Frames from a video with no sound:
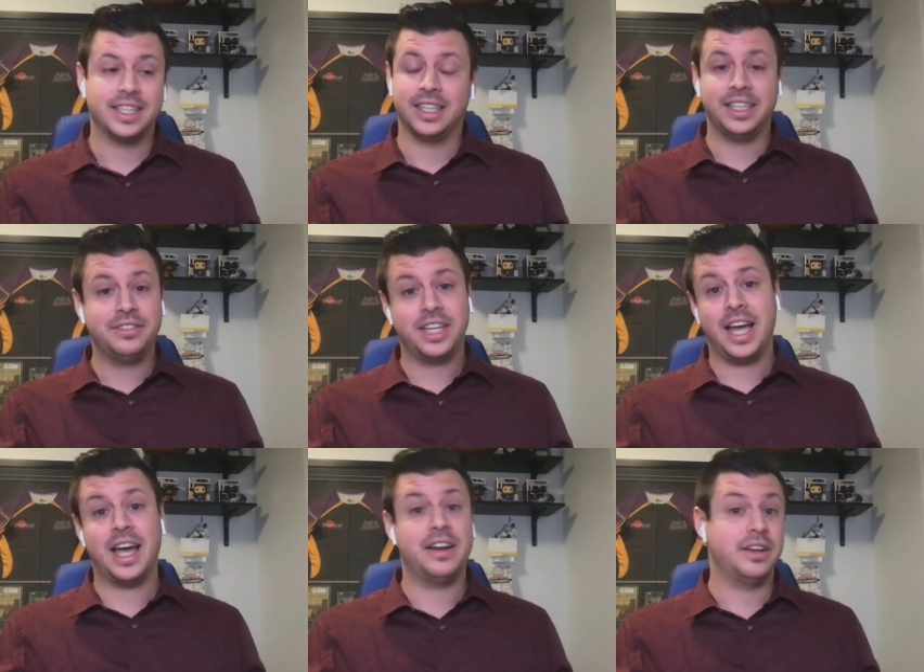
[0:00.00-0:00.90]
The Leafs mm.
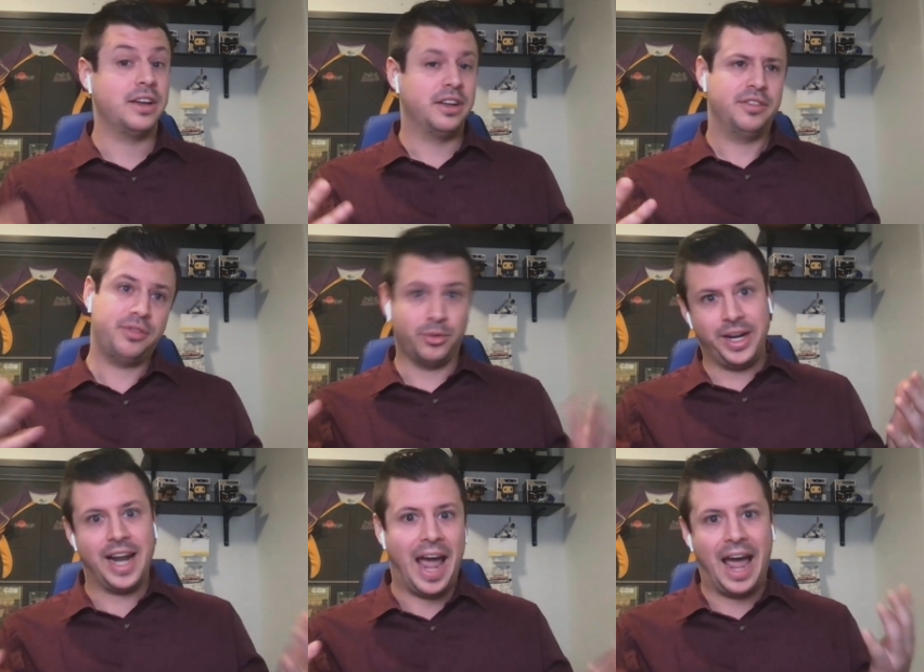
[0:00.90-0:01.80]
had
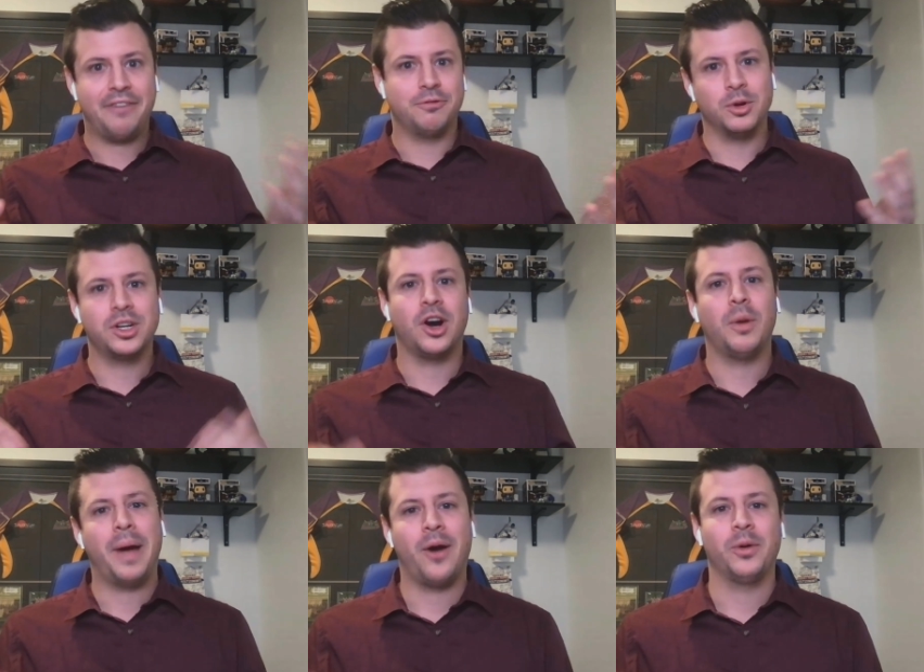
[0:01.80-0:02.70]
three and a half we'll
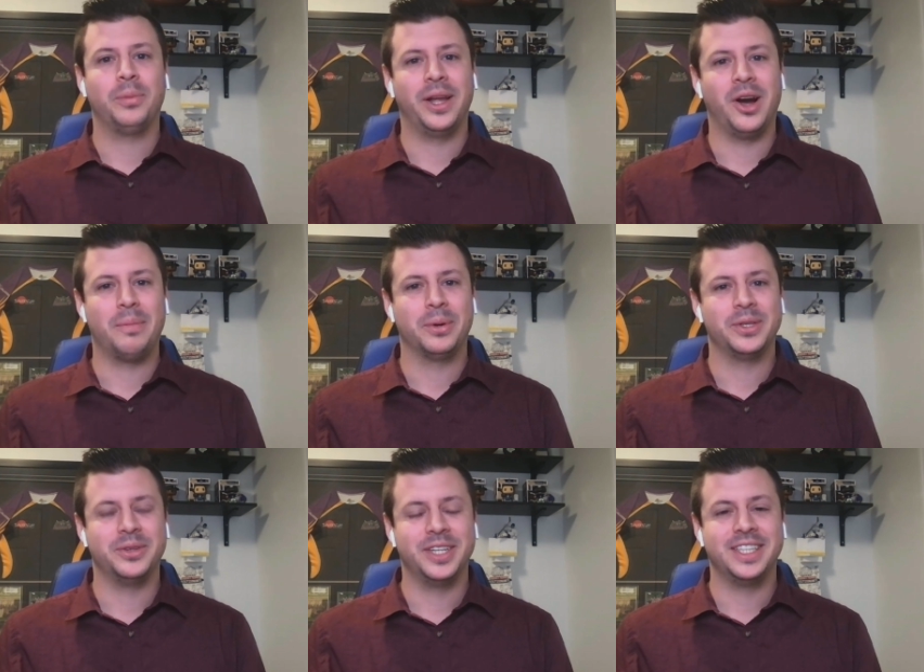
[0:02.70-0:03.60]
call power play
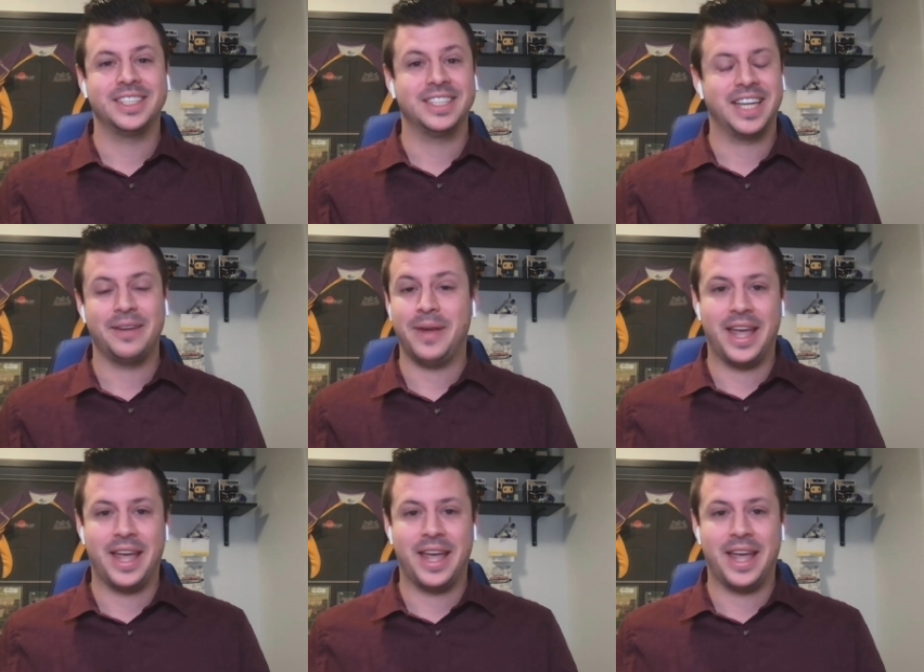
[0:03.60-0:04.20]
opportunities this game,